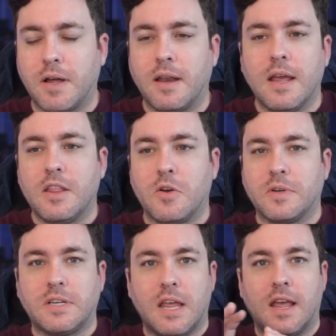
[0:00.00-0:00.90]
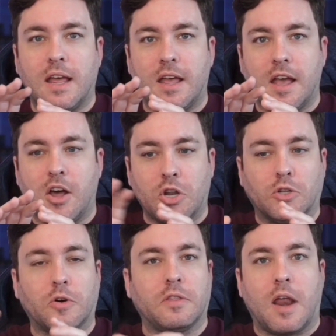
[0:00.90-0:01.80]
but there was an
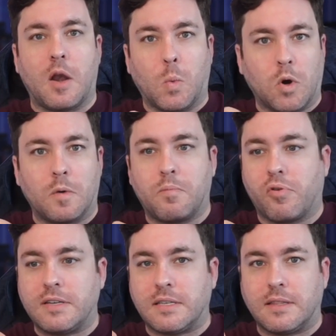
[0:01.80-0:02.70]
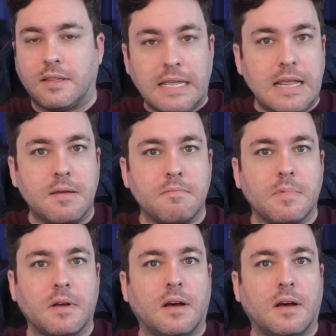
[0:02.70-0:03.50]
alert that a WordPress theme